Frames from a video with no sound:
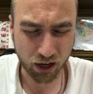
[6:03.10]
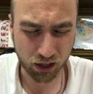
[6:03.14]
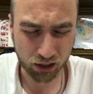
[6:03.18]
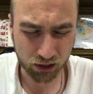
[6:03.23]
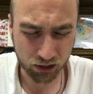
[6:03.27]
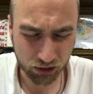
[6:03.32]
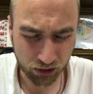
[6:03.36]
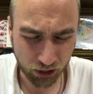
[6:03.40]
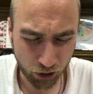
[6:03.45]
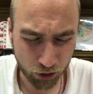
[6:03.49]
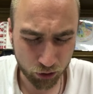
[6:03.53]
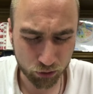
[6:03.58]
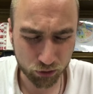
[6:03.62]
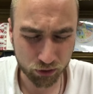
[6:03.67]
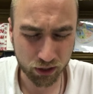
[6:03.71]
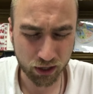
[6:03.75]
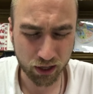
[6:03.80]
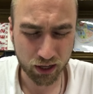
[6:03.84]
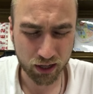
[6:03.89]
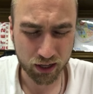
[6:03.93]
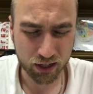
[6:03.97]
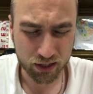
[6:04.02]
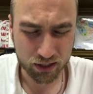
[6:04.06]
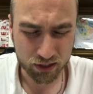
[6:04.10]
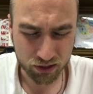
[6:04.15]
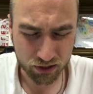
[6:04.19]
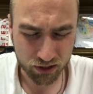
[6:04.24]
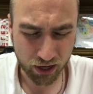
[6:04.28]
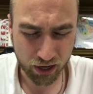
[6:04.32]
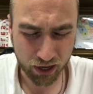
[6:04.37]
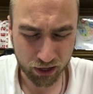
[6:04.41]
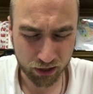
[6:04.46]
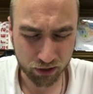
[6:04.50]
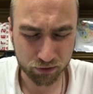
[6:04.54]
alone
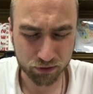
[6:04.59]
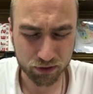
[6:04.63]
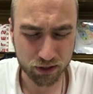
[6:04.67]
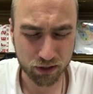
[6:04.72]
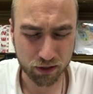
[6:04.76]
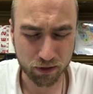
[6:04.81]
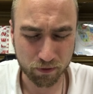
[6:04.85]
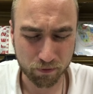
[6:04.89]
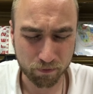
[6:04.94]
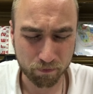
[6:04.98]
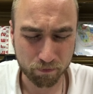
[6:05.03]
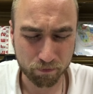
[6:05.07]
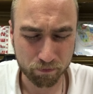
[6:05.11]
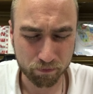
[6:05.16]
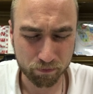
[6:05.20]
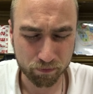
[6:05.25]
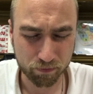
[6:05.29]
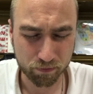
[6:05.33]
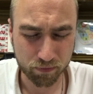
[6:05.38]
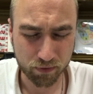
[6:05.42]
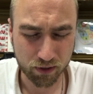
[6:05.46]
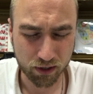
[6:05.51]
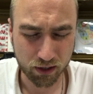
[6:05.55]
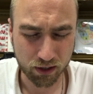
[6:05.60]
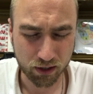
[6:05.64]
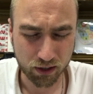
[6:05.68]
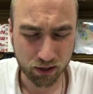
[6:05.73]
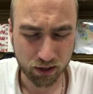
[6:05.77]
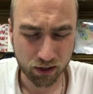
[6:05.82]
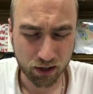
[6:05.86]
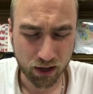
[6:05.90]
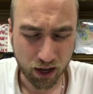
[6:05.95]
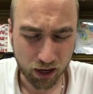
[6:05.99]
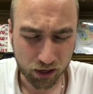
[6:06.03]
saves.
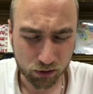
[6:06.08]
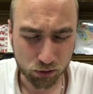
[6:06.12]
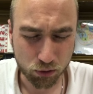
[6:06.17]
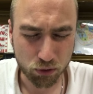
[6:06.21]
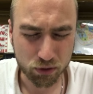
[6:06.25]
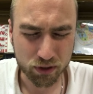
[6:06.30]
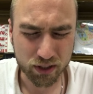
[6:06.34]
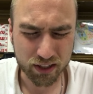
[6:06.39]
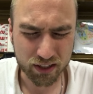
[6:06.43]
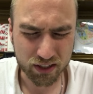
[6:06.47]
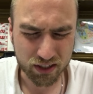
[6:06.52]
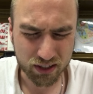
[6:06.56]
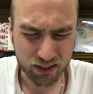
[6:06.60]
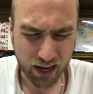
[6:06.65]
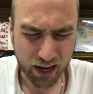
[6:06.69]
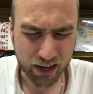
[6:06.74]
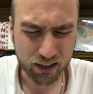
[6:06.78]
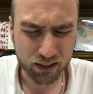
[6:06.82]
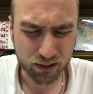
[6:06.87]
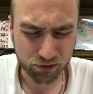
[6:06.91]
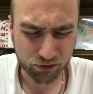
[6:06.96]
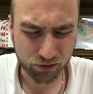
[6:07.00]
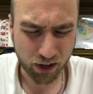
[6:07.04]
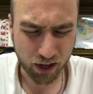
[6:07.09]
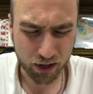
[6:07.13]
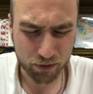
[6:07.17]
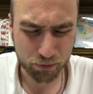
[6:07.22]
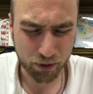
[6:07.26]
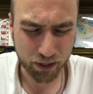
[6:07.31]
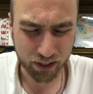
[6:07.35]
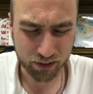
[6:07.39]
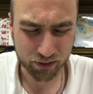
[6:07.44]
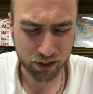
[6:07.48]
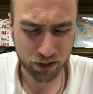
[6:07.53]
And Lord, sanctify
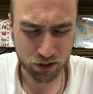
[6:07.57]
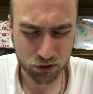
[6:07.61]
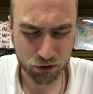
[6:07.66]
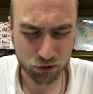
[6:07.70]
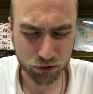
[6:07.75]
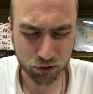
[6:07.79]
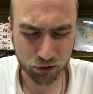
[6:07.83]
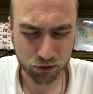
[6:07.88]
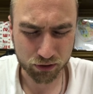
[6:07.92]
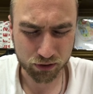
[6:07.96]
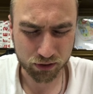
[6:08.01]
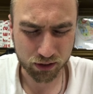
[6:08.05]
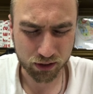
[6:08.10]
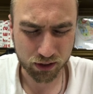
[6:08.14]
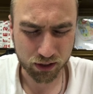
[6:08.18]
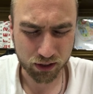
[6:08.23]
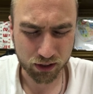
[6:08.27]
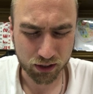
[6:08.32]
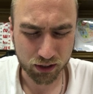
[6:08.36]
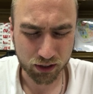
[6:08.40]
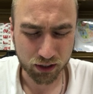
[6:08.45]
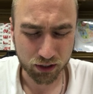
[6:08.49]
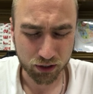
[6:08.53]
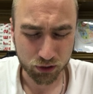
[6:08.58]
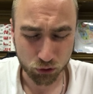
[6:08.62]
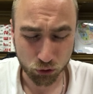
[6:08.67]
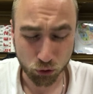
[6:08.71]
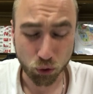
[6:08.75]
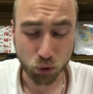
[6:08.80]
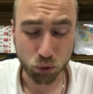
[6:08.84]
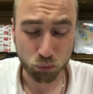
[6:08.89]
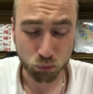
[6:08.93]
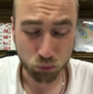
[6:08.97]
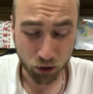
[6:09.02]
me in this truth.
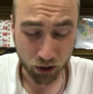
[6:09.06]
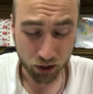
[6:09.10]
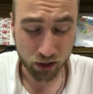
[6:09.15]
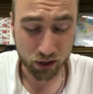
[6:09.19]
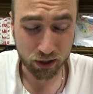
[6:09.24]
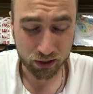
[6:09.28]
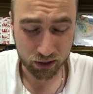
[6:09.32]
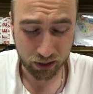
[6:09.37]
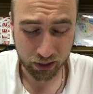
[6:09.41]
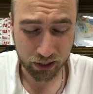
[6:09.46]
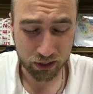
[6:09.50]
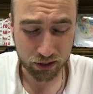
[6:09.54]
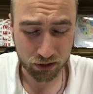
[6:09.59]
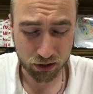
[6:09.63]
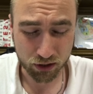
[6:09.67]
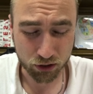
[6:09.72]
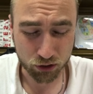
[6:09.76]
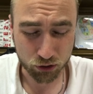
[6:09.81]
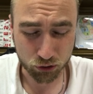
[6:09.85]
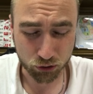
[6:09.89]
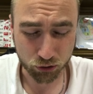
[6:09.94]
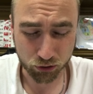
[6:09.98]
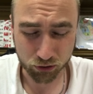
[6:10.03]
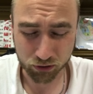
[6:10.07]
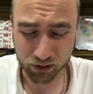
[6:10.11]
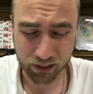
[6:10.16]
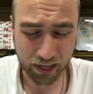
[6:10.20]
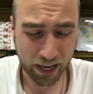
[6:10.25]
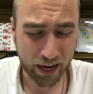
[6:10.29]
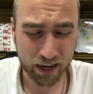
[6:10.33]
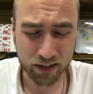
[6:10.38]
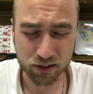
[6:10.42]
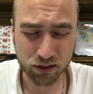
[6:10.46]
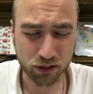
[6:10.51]
Your word is the truth, and
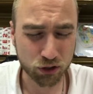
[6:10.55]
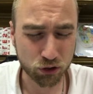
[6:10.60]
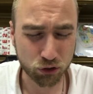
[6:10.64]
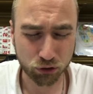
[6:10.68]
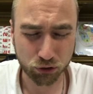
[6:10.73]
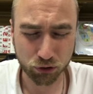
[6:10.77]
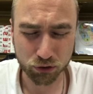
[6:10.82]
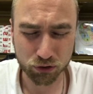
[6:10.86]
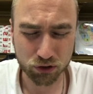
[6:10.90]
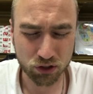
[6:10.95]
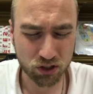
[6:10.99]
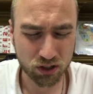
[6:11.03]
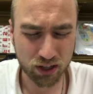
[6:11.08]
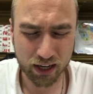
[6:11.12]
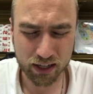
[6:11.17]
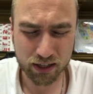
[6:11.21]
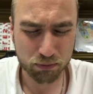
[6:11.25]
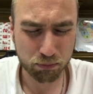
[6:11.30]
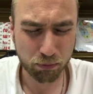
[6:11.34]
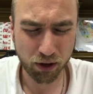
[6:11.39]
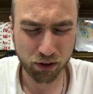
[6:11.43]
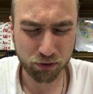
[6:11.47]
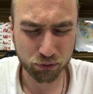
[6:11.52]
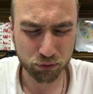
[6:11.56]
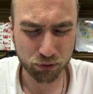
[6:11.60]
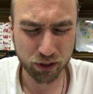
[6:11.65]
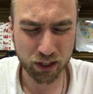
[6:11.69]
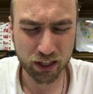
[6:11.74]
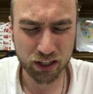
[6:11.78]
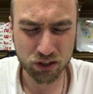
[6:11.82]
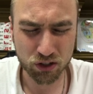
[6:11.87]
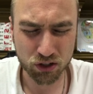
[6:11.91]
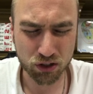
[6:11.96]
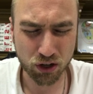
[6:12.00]
as the truth sets me
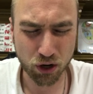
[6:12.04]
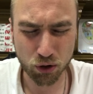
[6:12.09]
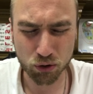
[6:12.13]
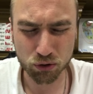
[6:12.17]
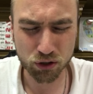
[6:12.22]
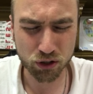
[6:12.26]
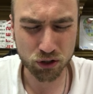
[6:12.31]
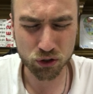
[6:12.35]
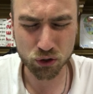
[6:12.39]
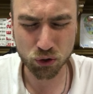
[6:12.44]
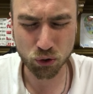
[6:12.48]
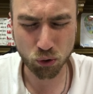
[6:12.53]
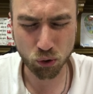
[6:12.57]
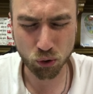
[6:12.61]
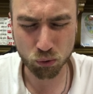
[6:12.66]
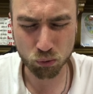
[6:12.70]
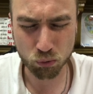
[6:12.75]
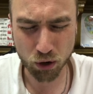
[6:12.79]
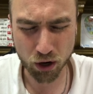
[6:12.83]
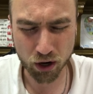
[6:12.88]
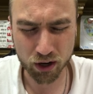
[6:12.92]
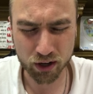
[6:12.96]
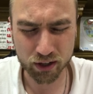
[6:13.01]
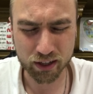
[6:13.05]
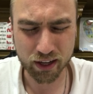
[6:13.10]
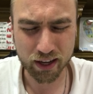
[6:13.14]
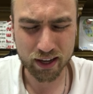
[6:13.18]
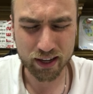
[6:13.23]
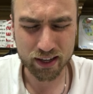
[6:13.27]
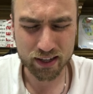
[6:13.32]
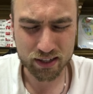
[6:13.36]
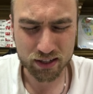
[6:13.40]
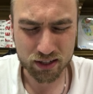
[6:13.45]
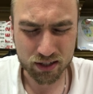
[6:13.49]
free, so does your word
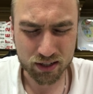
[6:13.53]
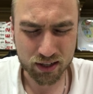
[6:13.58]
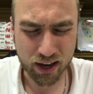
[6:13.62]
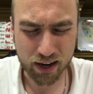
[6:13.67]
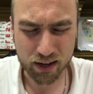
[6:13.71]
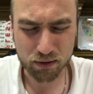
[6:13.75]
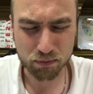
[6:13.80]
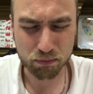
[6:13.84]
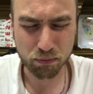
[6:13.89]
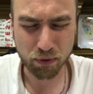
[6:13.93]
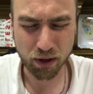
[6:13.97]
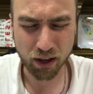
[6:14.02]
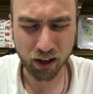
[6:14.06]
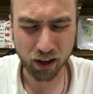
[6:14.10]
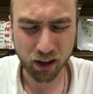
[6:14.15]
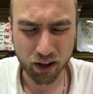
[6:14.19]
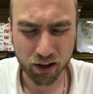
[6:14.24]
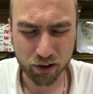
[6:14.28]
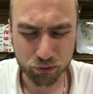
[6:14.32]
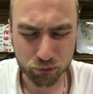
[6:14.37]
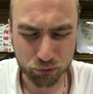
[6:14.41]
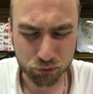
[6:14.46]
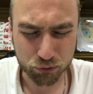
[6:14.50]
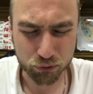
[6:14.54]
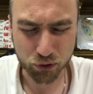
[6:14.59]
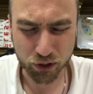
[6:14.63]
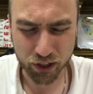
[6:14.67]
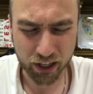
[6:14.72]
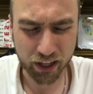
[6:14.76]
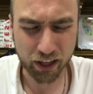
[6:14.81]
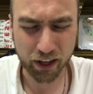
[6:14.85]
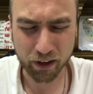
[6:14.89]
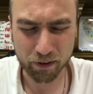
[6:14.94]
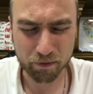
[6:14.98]
set me
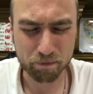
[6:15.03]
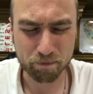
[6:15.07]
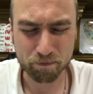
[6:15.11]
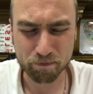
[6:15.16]
free.